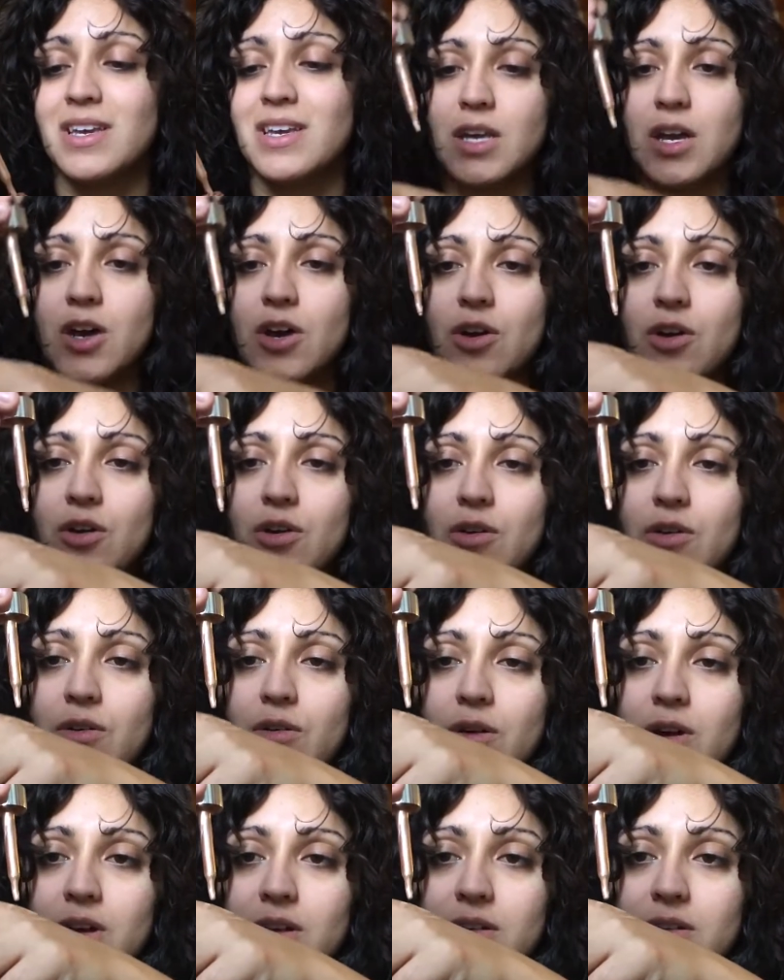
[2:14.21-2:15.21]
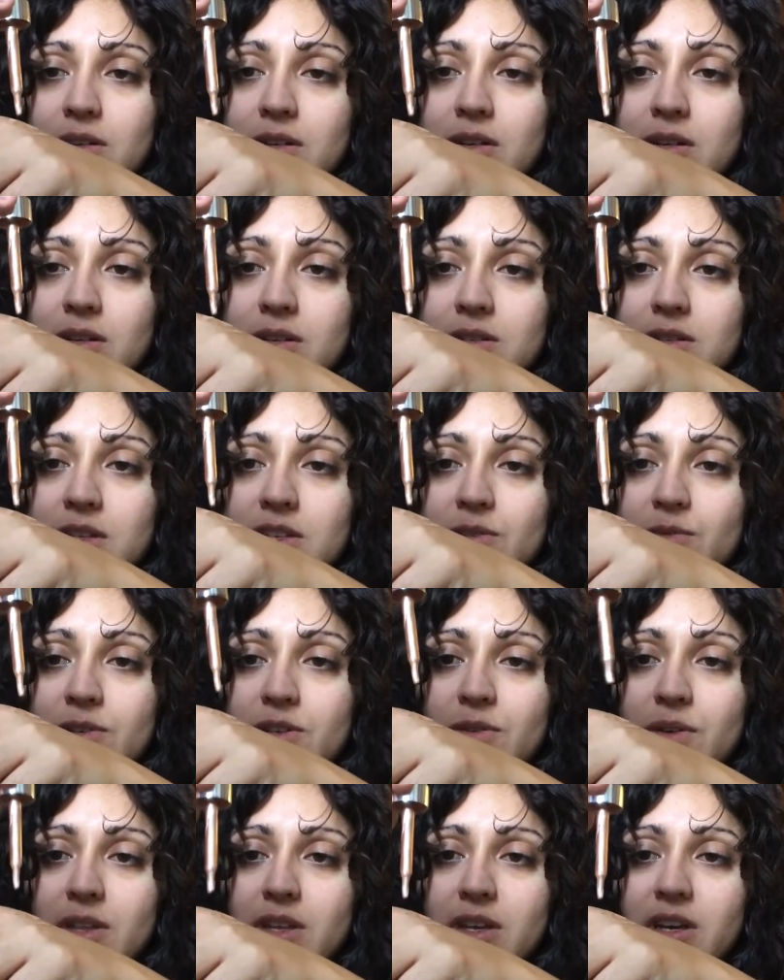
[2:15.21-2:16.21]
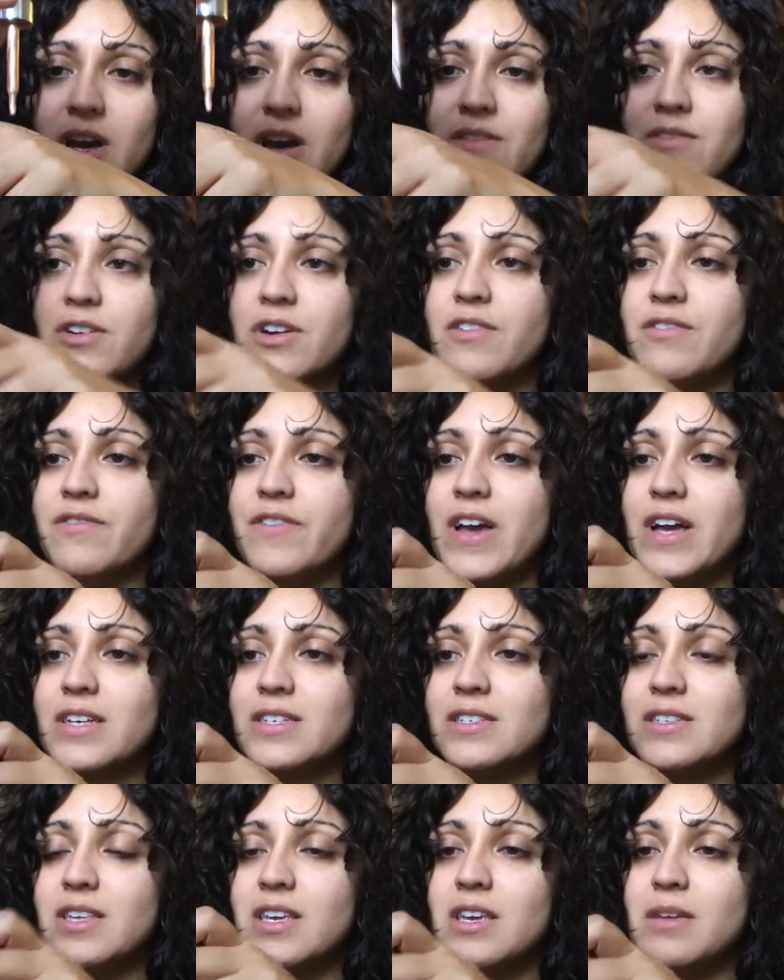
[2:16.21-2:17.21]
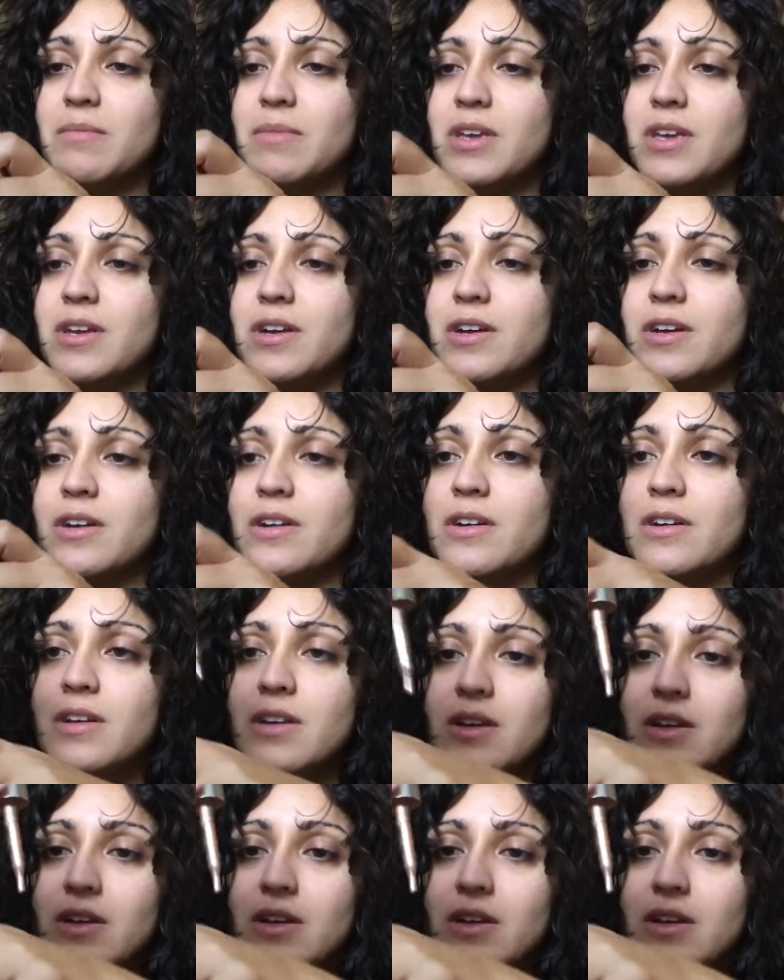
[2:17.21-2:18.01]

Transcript: So since we're doing the Cover FX theme here,